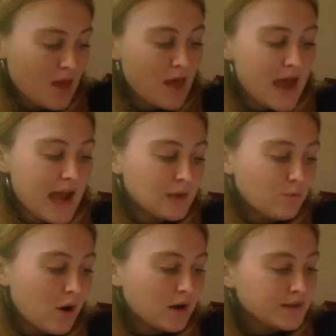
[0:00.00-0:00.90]
and
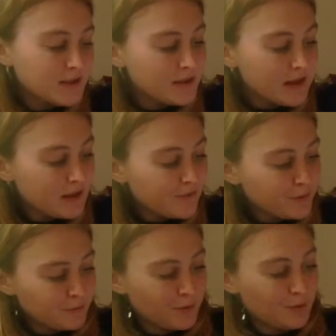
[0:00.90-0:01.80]
walked the length of her
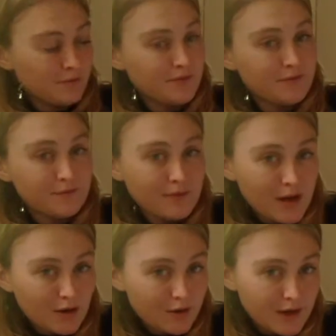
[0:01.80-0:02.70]
room
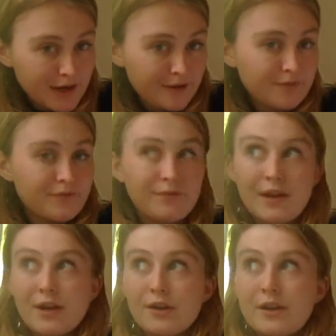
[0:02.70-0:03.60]
very,
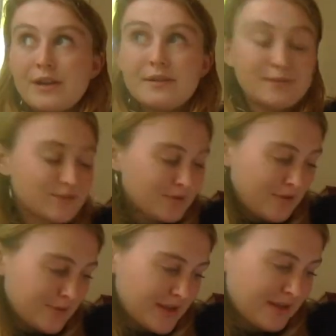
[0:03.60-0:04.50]
very
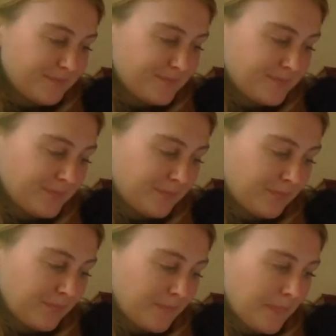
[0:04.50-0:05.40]
slowly.
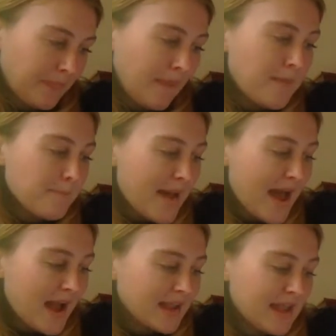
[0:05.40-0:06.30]

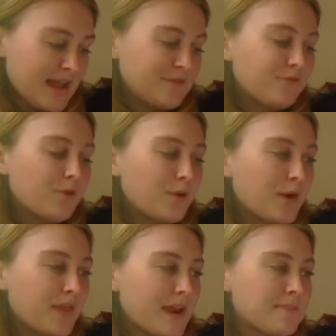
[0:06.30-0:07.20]
Back and
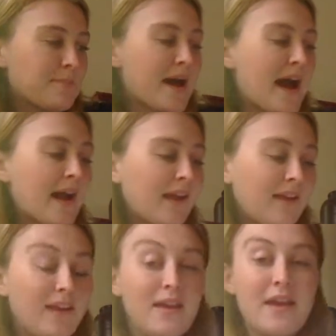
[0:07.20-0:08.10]
forth and back
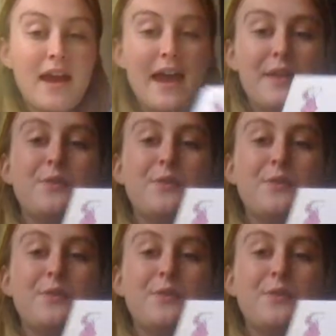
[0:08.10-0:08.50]
and